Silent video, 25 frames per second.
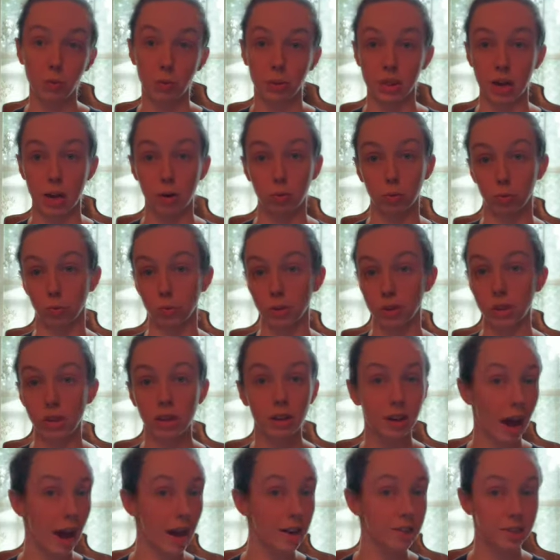without really
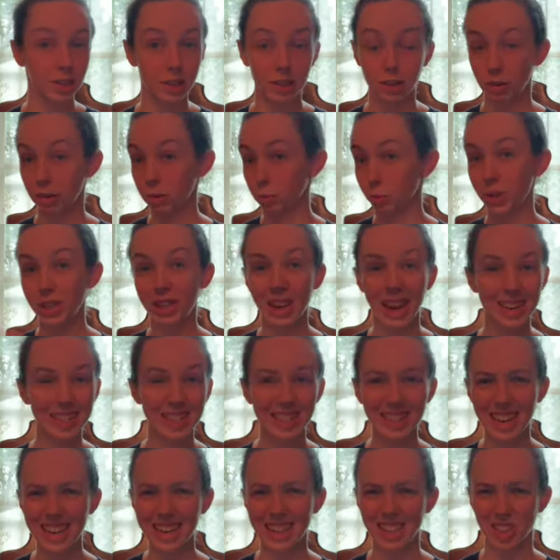realizing,
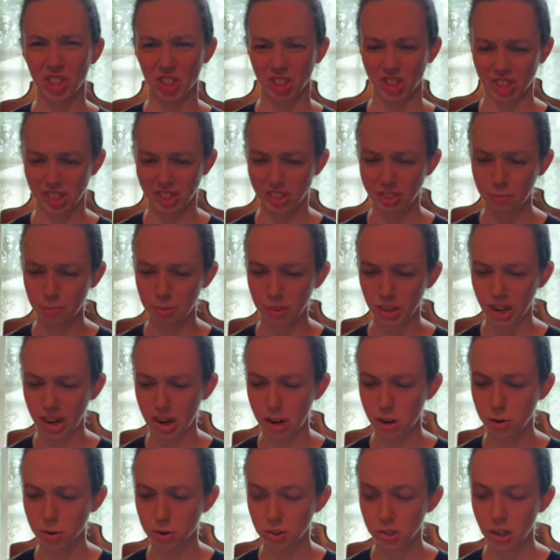realizing it, it just slipped
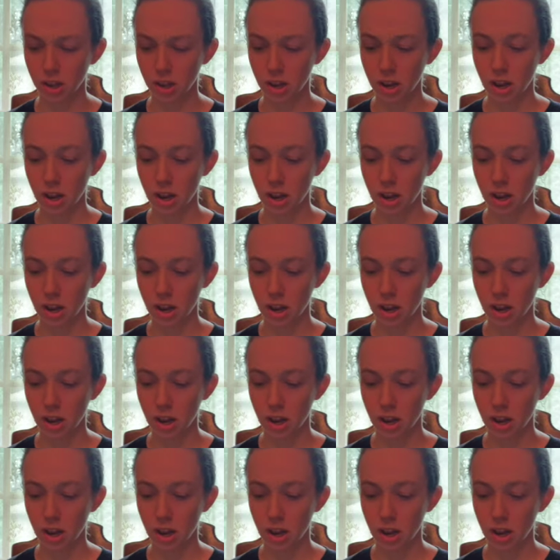out.